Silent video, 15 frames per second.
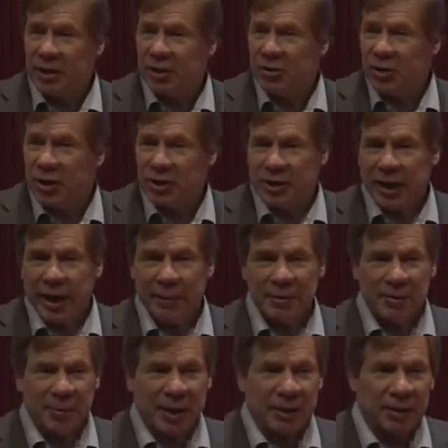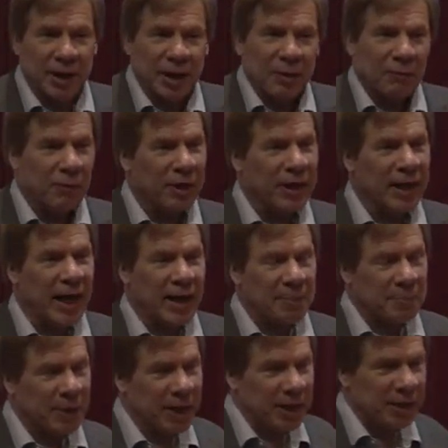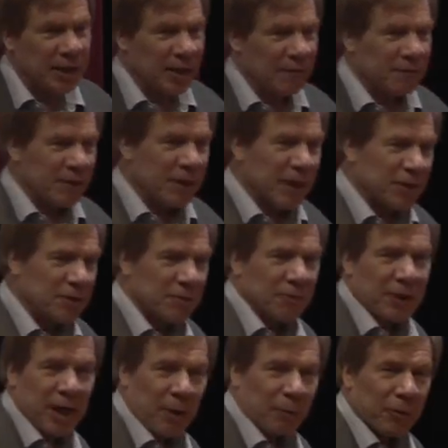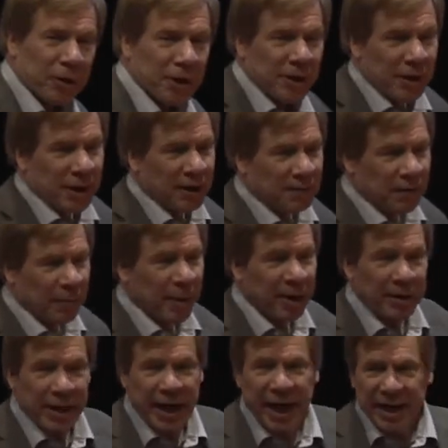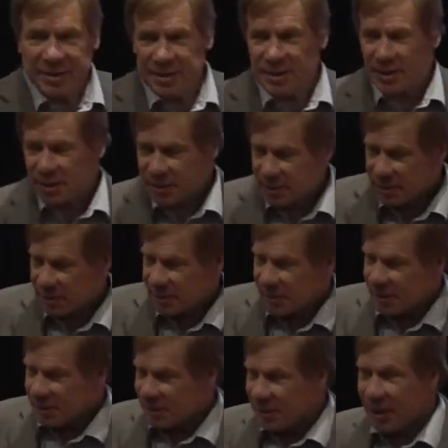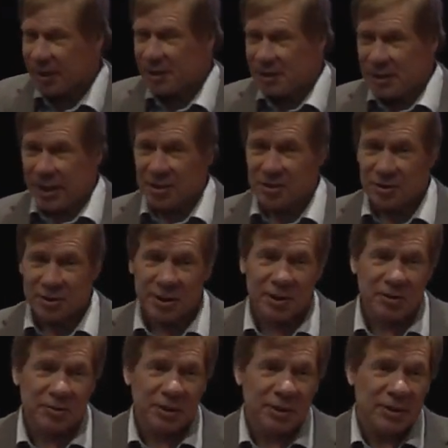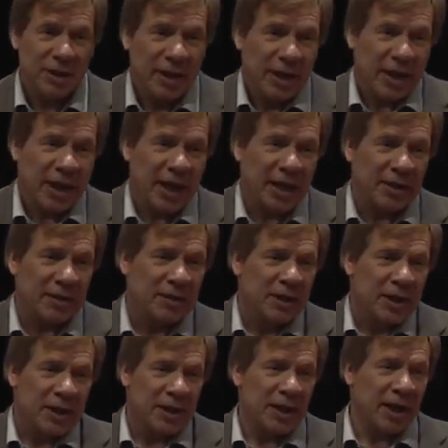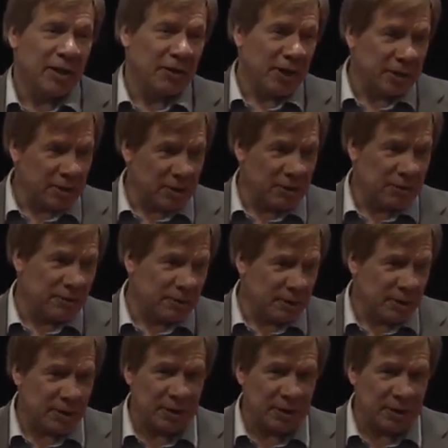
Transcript: in the New York Times about we're not paying enough attention, we're not worrying enough about accidents or unintentional injuries, and they are like the third